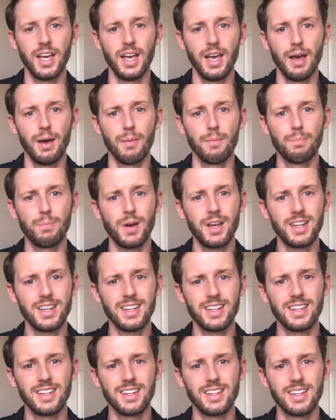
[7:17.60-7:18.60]
But
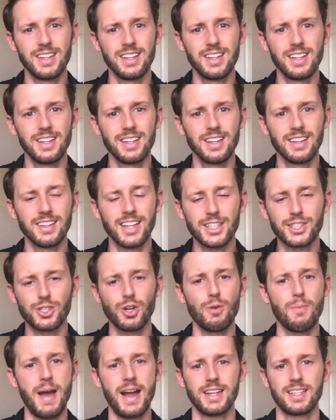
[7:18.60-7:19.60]
let's go
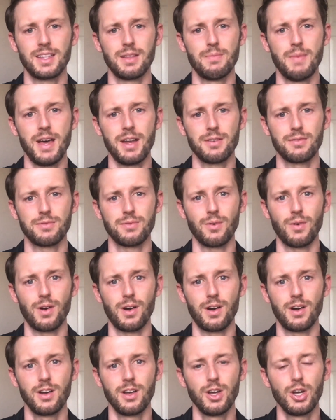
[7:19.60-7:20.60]
back to the metaphor.
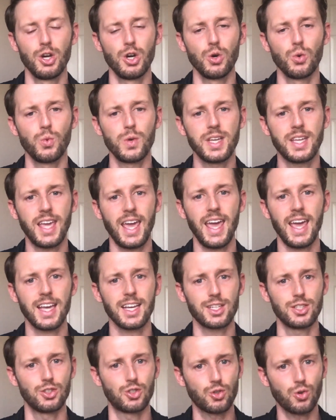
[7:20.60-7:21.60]
We can't
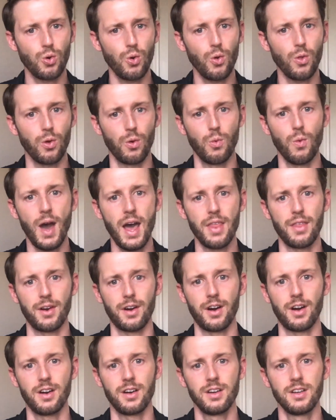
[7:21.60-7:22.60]
control the
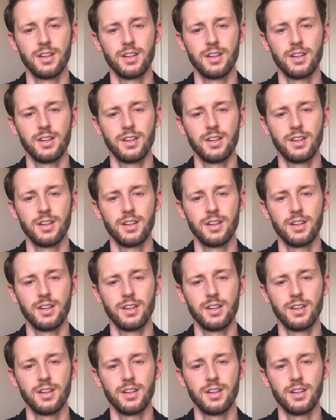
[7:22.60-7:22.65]
weather.